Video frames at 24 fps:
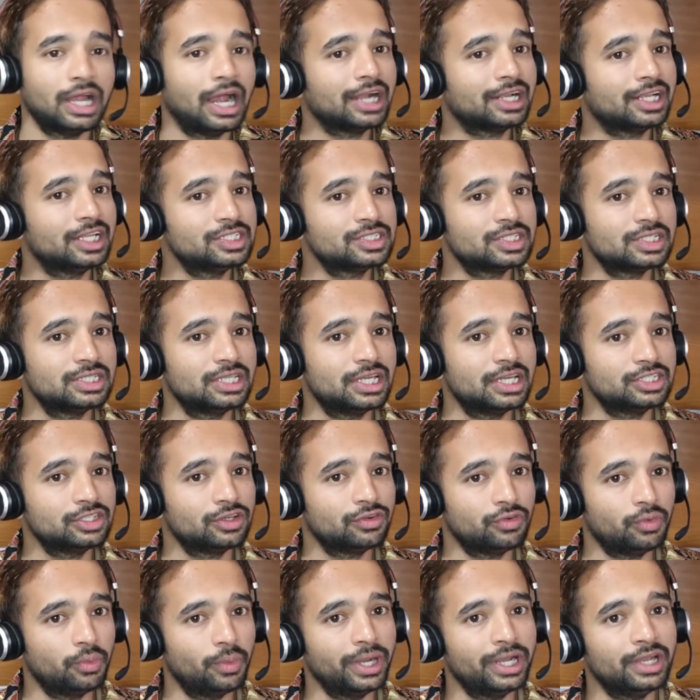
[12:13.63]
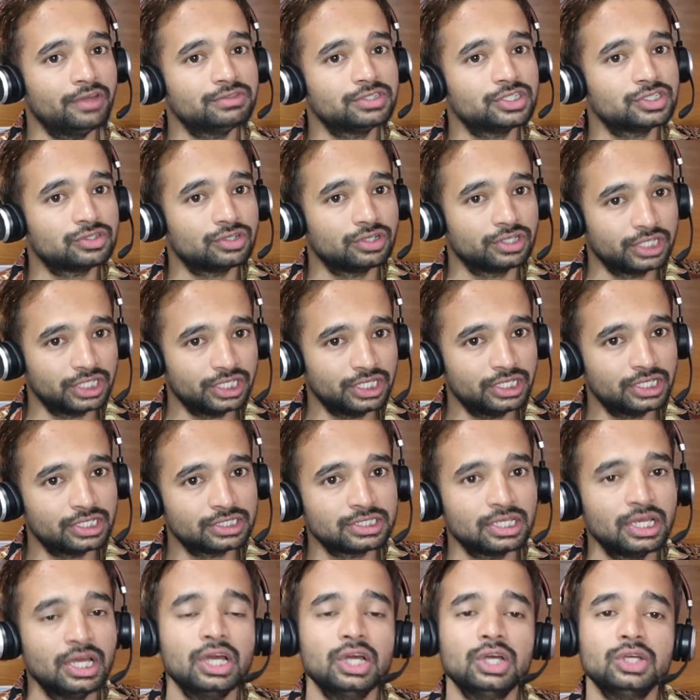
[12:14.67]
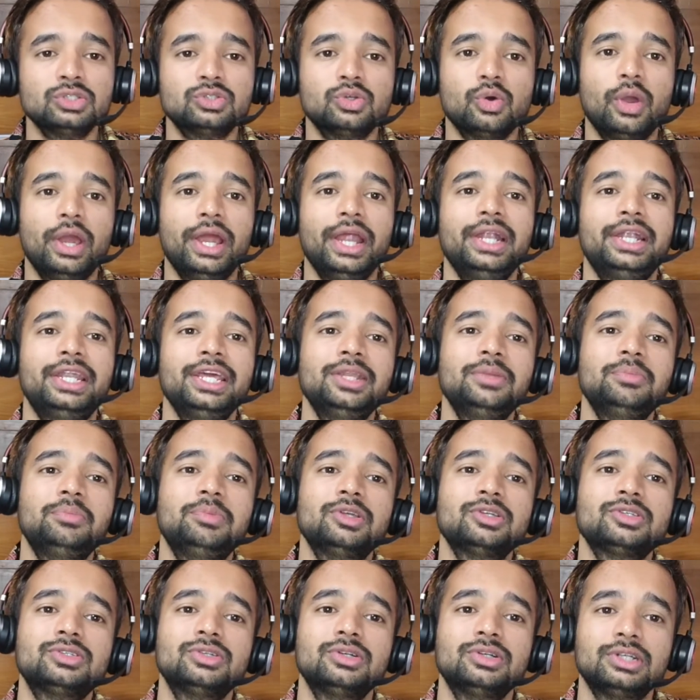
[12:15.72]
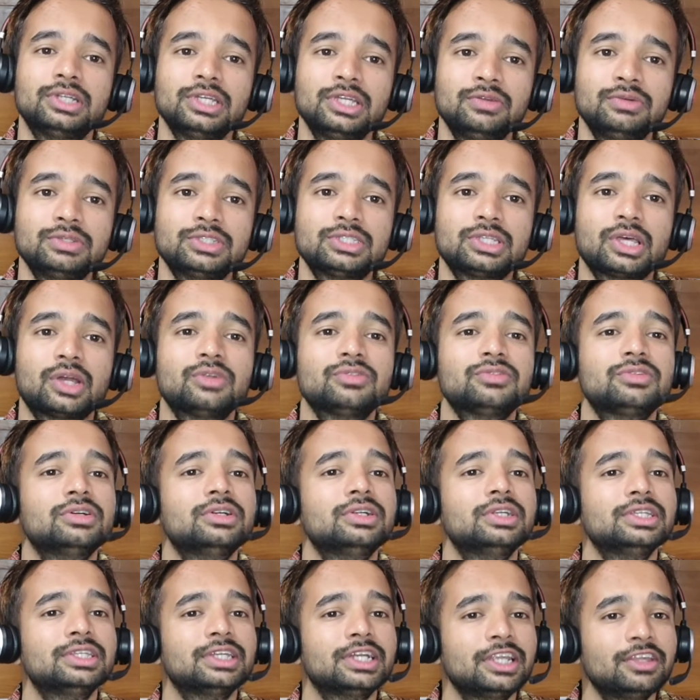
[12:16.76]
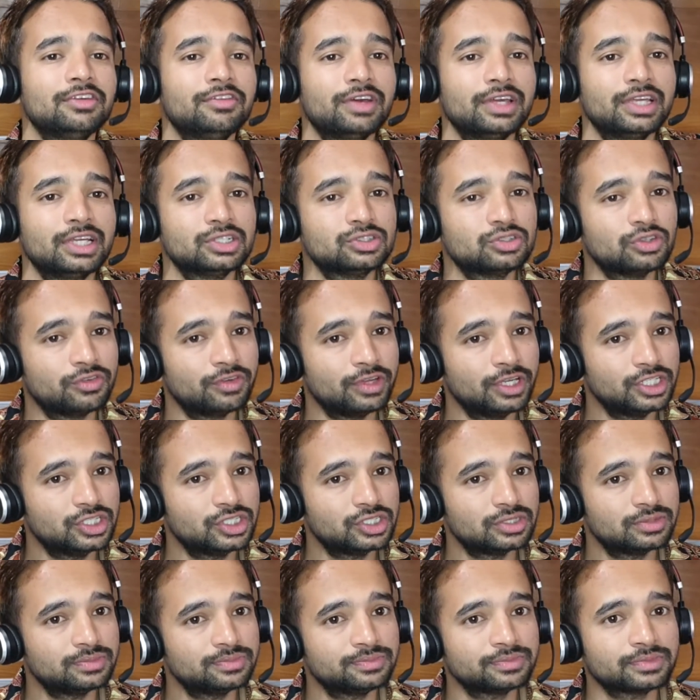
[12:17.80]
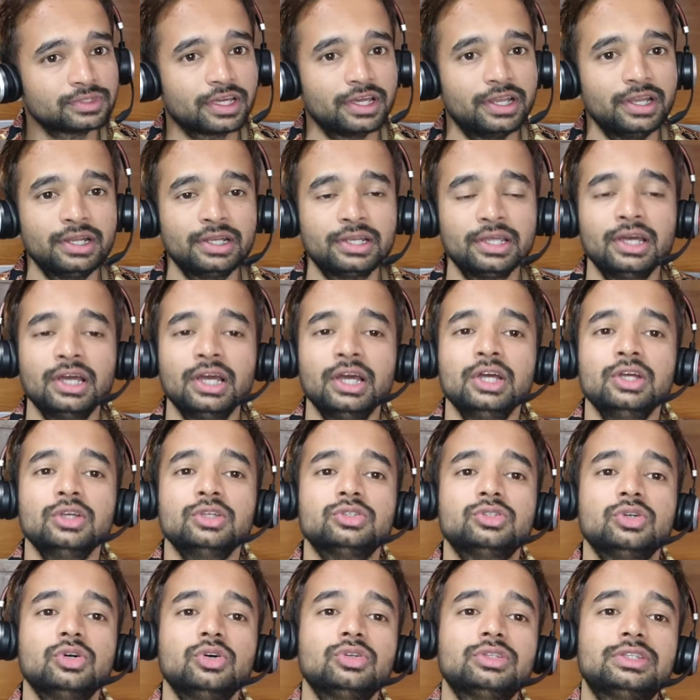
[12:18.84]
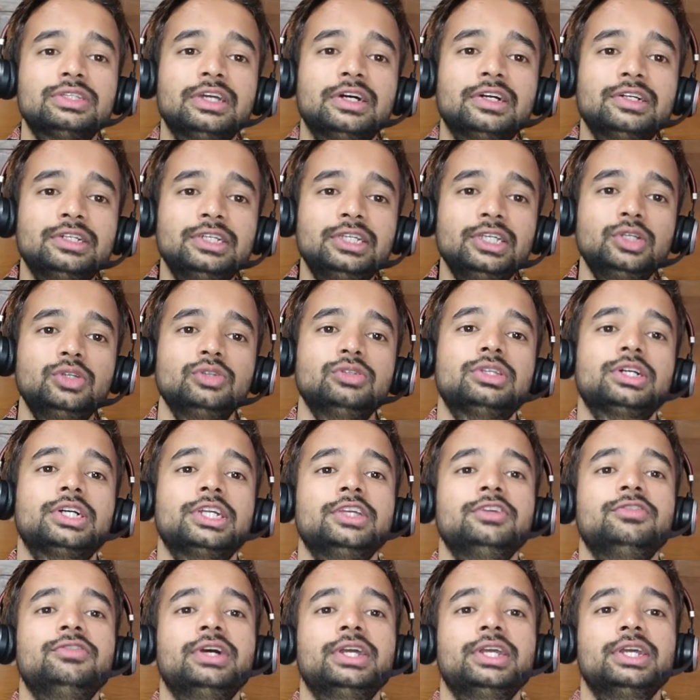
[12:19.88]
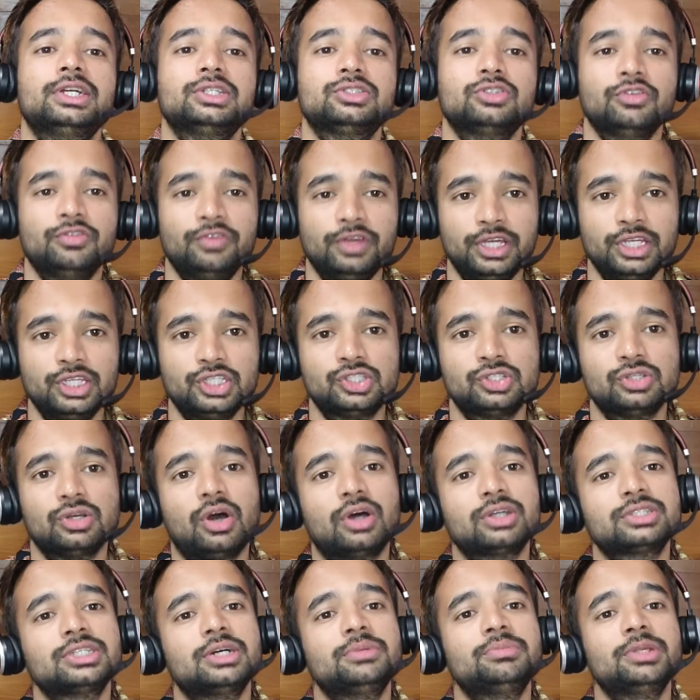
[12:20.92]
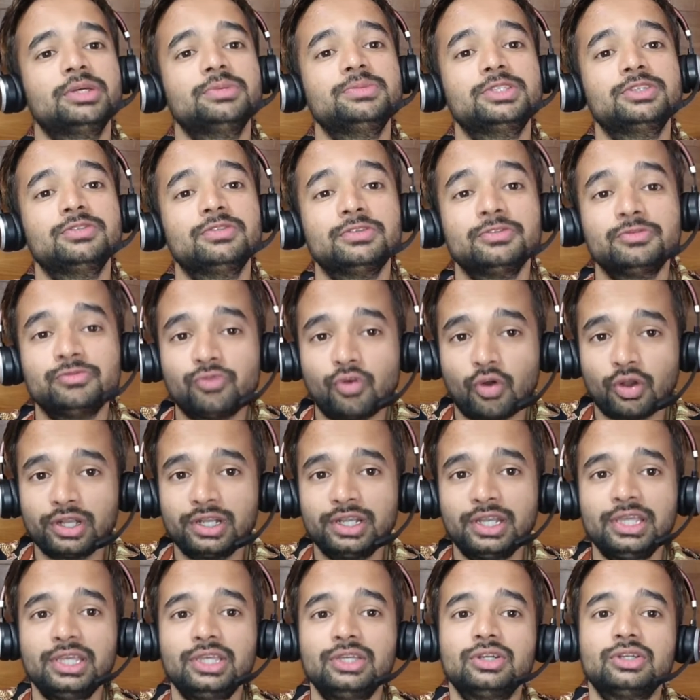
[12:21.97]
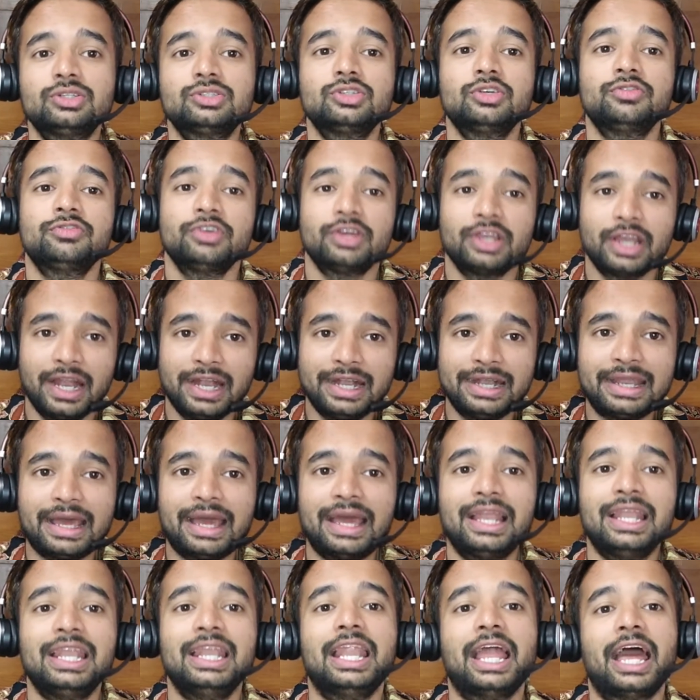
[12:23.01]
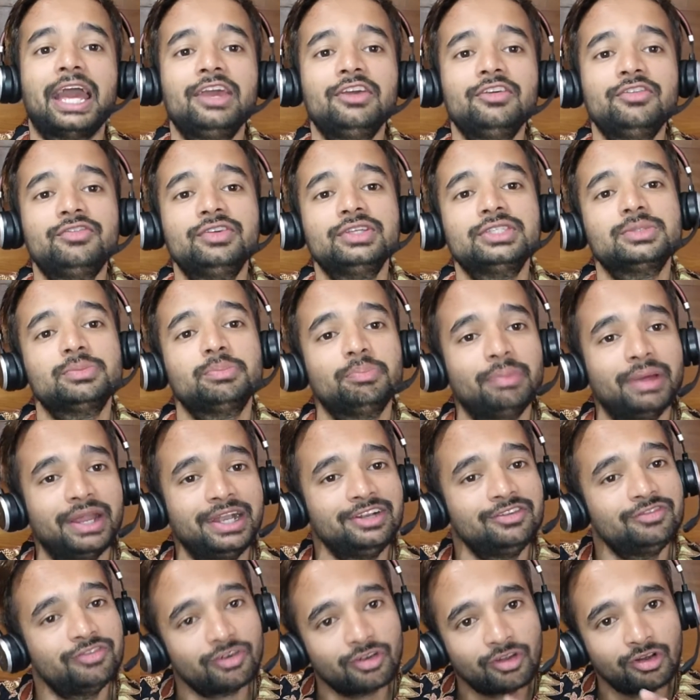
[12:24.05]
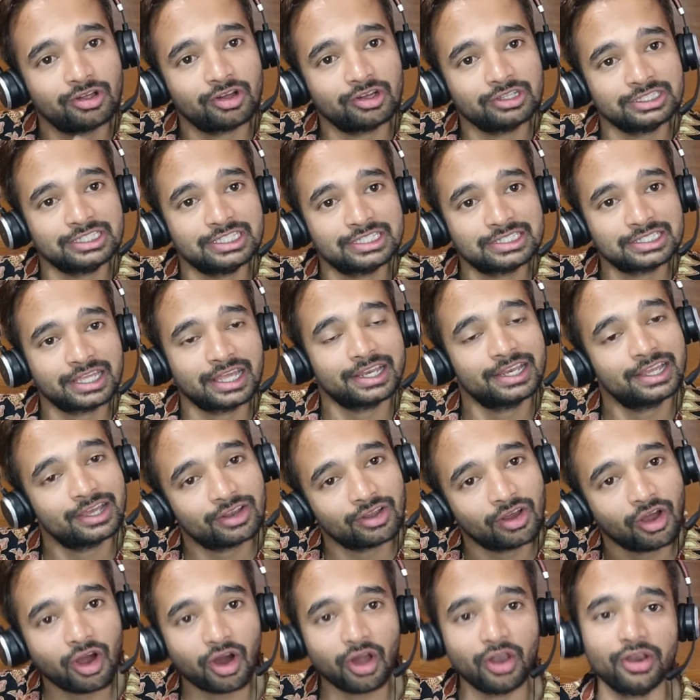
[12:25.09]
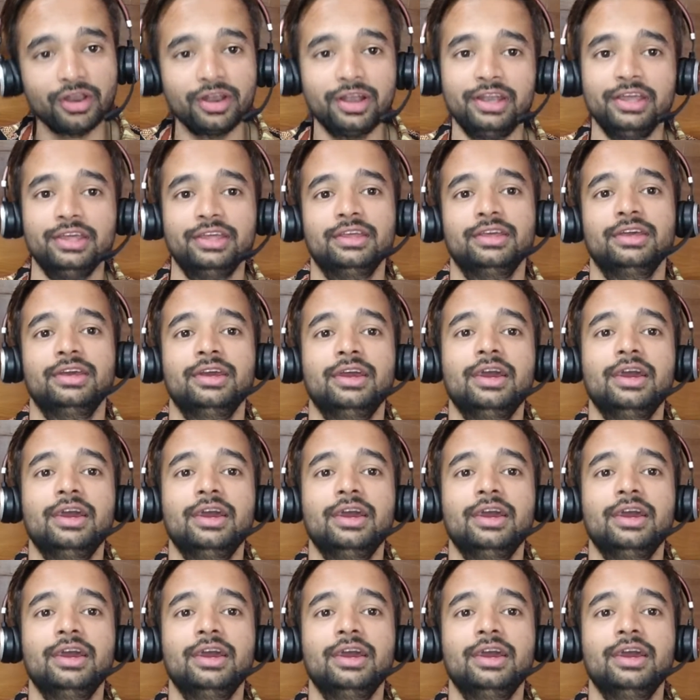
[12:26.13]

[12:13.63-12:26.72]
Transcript: at least till the age of 20 which is 13 years so 18 plus 13 which is around 30 35 years of age correct so 30 to 35 years of age or sometimes even 40 years of your entire life is spent for this career already